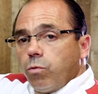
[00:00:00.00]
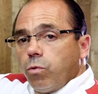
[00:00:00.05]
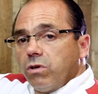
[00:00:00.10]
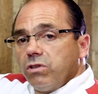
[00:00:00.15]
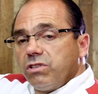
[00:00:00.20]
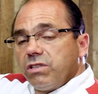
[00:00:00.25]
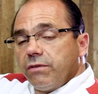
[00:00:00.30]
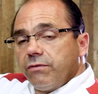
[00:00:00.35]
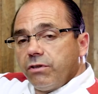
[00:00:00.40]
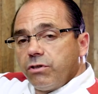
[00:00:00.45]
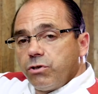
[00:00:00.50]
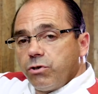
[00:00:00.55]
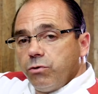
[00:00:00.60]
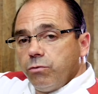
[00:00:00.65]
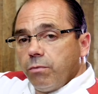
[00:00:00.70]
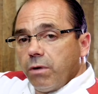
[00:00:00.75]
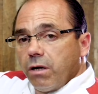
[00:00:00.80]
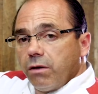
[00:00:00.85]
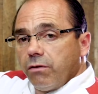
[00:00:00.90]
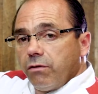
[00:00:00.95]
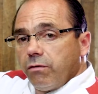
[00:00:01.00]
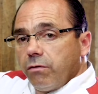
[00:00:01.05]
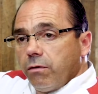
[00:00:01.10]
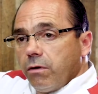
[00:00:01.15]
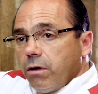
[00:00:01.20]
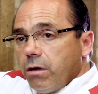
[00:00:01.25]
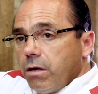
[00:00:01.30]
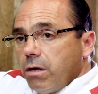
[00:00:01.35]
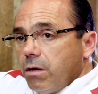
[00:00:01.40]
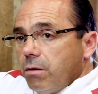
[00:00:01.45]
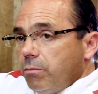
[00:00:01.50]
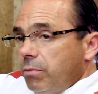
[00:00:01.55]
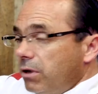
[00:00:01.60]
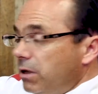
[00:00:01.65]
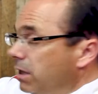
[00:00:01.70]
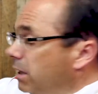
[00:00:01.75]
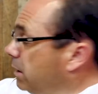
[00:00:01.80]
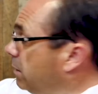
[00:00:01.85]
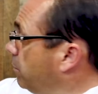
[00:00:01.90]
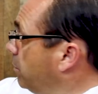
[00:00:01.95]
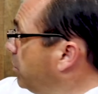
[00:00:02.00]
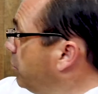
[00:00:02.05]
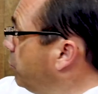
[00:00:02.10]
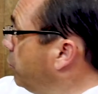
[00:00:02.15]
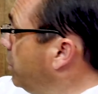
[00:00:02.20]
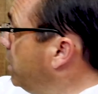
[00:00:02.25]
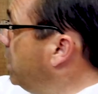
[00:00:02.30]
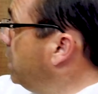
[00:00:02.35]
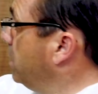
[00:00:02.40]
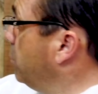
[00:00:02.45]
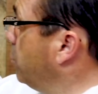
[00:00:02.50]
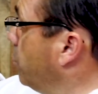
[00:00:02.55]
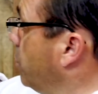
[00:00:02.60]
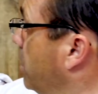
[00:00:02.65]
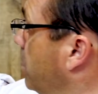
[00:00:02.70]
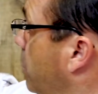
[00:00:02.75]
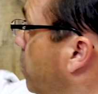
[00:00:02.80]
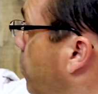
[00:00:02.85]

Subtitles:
once every 2 months, but in between, during